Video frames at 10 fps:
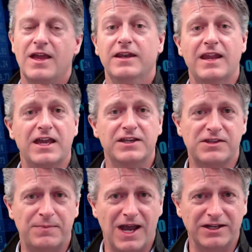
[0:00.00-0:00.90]
Now here's
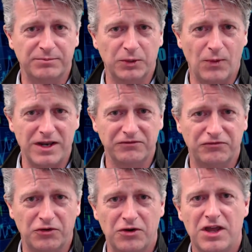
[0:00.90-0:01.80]
the part you've been waiting
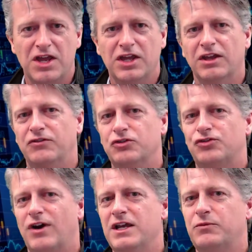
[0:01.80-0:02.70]
for. If you
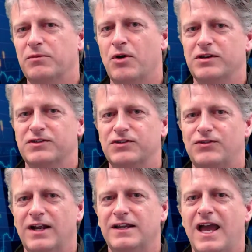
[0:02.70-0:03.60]
trade with Monex
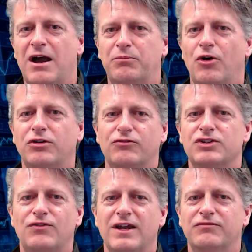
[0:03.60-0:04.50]
Australia, our
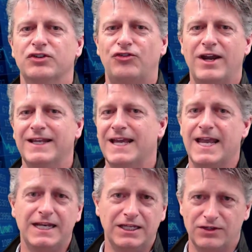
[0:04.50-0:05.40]
brokerage rate for trading
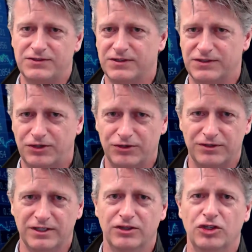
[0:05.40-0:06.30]
any listed
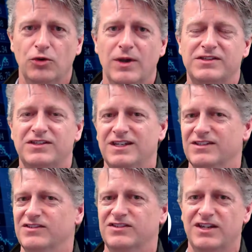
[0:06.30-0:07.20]
security in the US
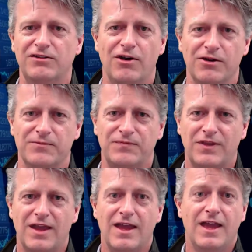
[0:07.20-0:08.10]
is 0.
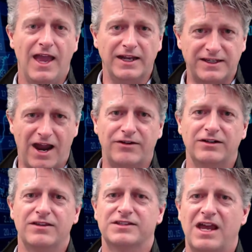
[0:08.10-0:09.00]
And
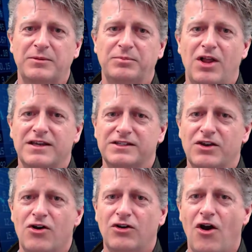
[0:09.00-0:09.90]
currently the same applies in
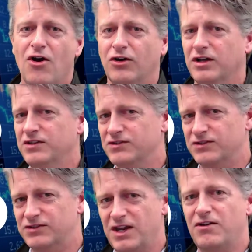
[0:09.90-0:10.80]
Hong Kong,
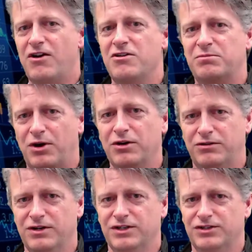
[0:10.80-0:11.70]
0
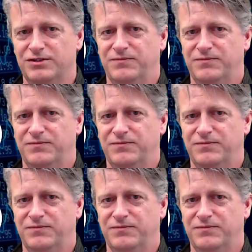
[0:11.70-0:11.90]
brokerage.